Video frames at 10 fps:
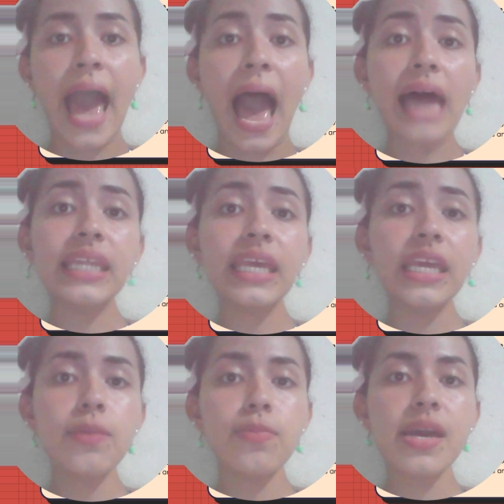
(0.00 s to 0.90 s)
and
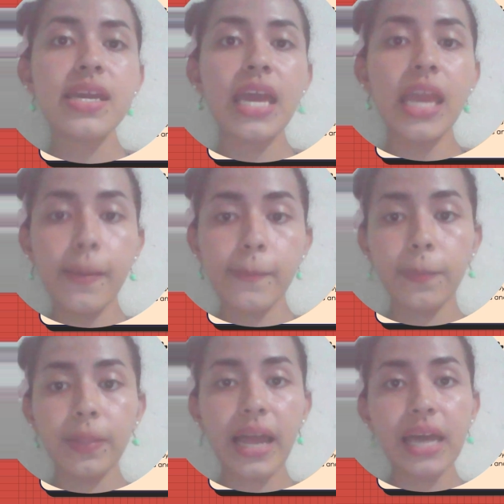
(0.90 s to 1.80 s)
even
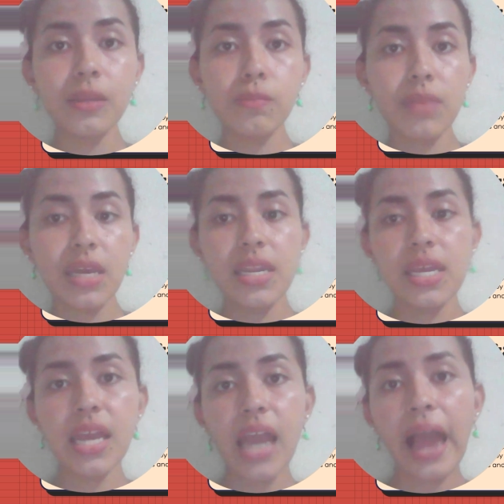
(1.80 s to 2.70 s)
implied
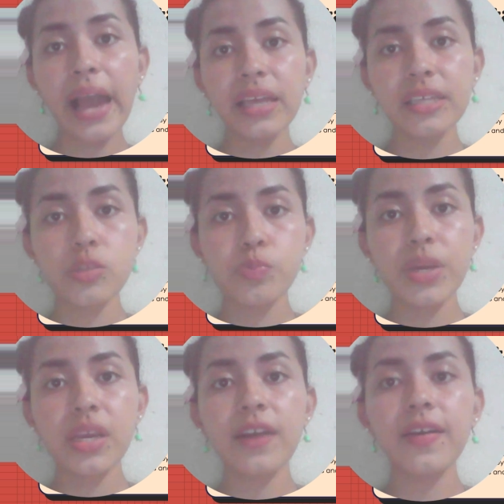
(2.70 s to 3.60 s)
meaning and
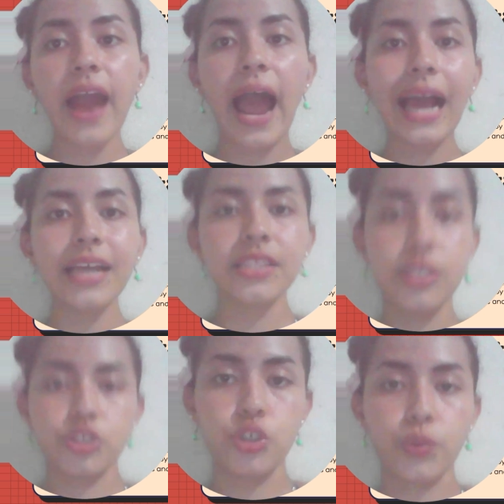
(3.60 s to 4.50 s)
speaker
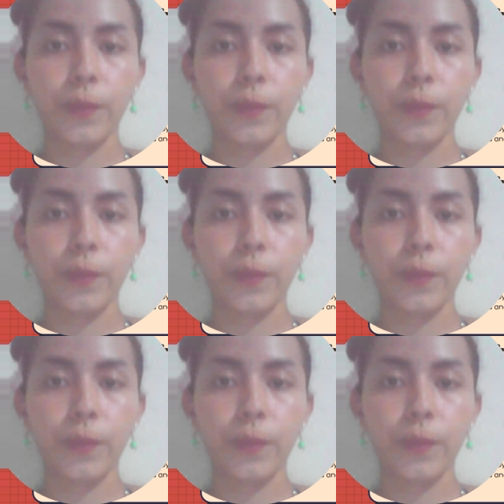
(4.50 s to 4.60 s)
attitude.